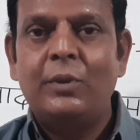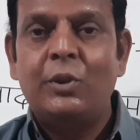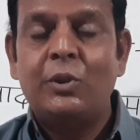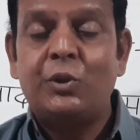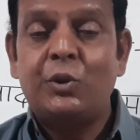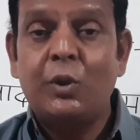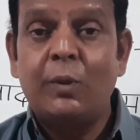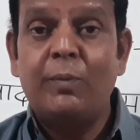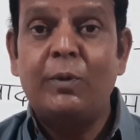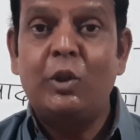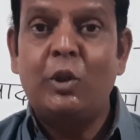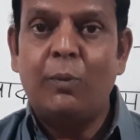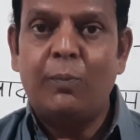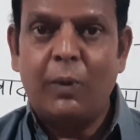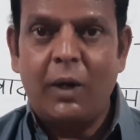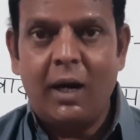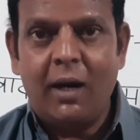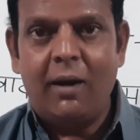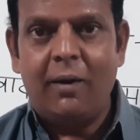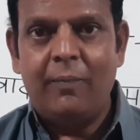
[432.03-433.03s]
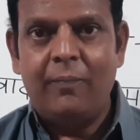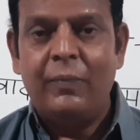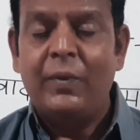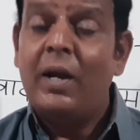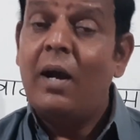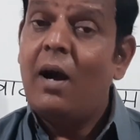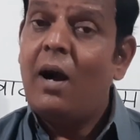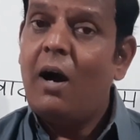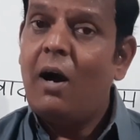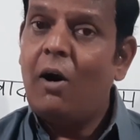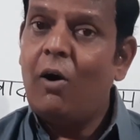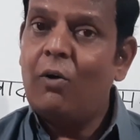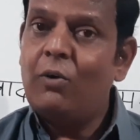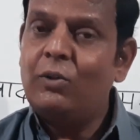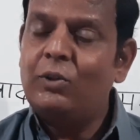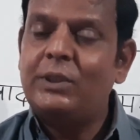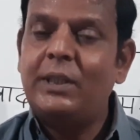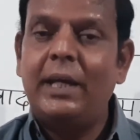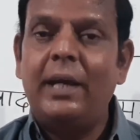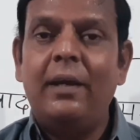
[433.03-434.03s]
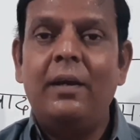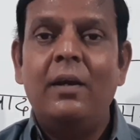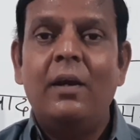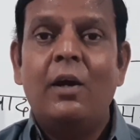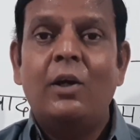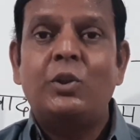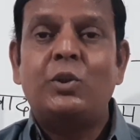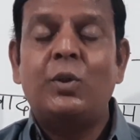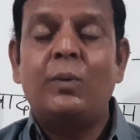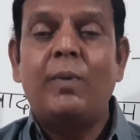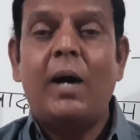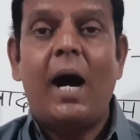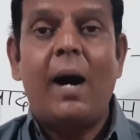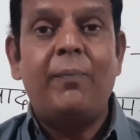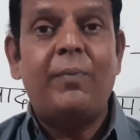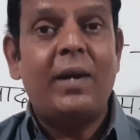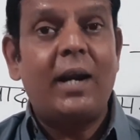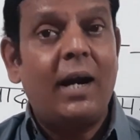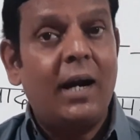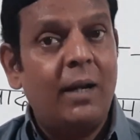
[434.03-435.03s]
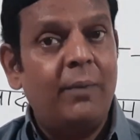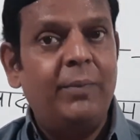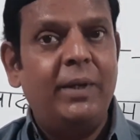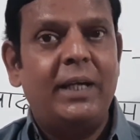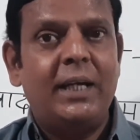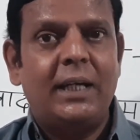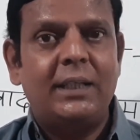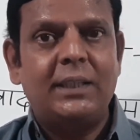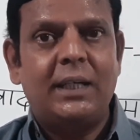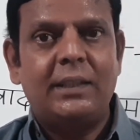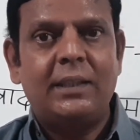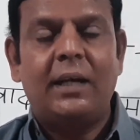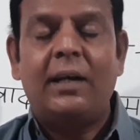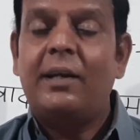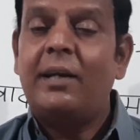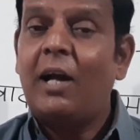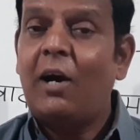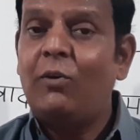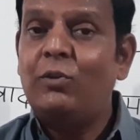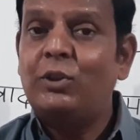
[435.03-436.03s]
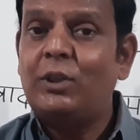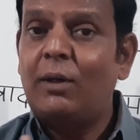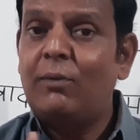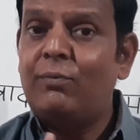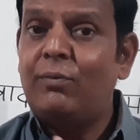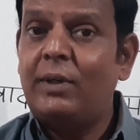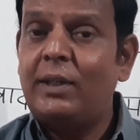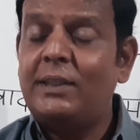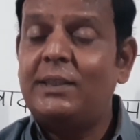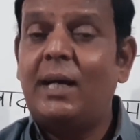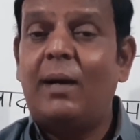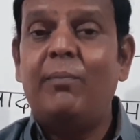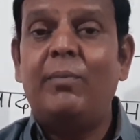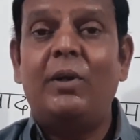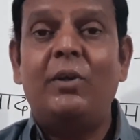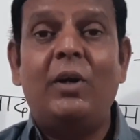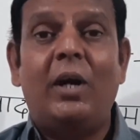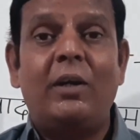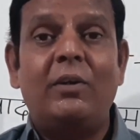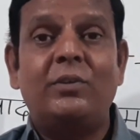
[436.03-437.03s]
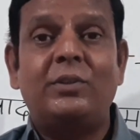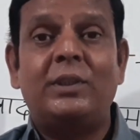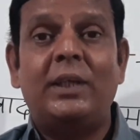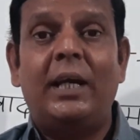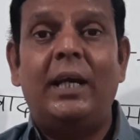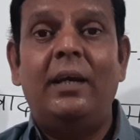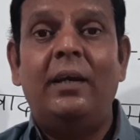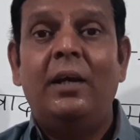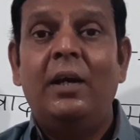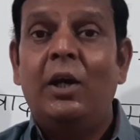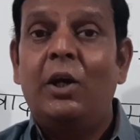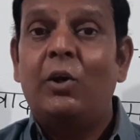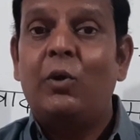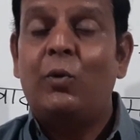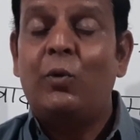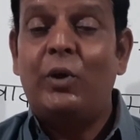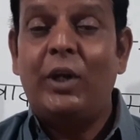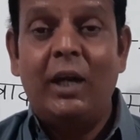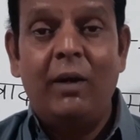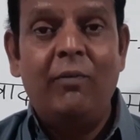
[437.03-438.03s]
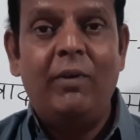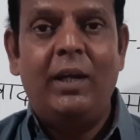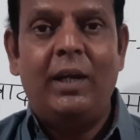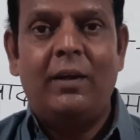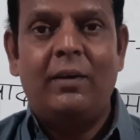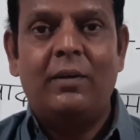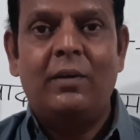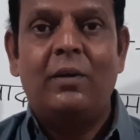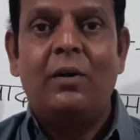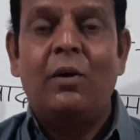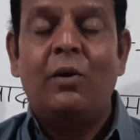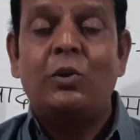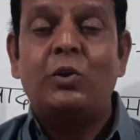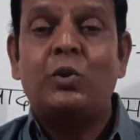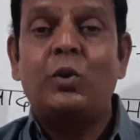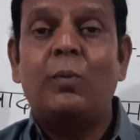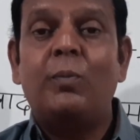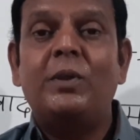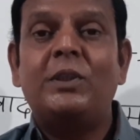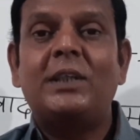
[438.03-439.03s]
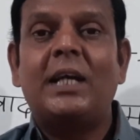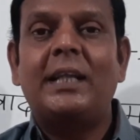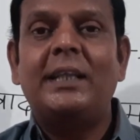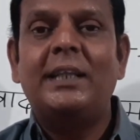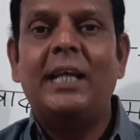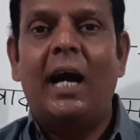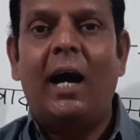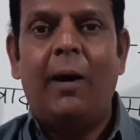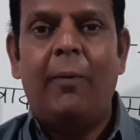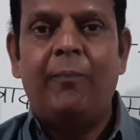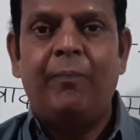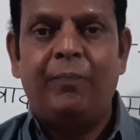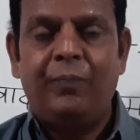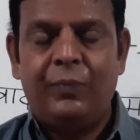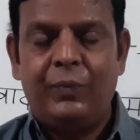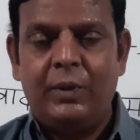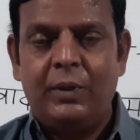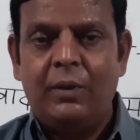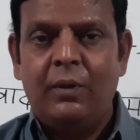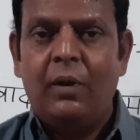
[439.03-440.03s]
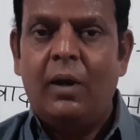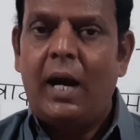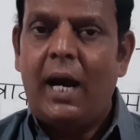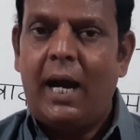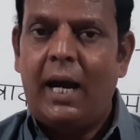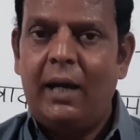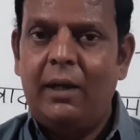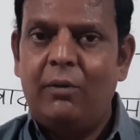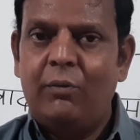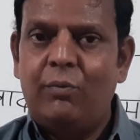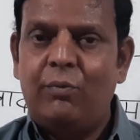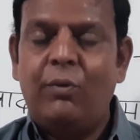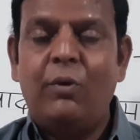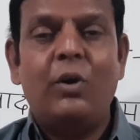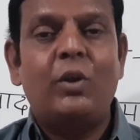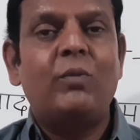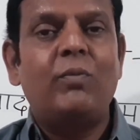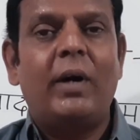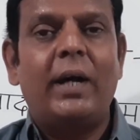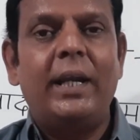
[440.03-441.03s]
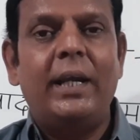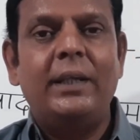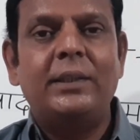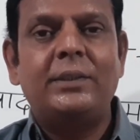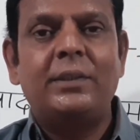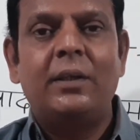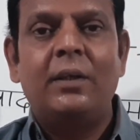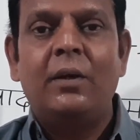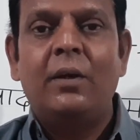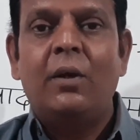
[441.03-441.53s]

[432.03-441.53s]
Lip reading: Shubh Dophar. Or you say Shubh Aparahan bhi kaha jata. Now, so for example, you have to say good evening, Shubh Sandhya. And 4th one is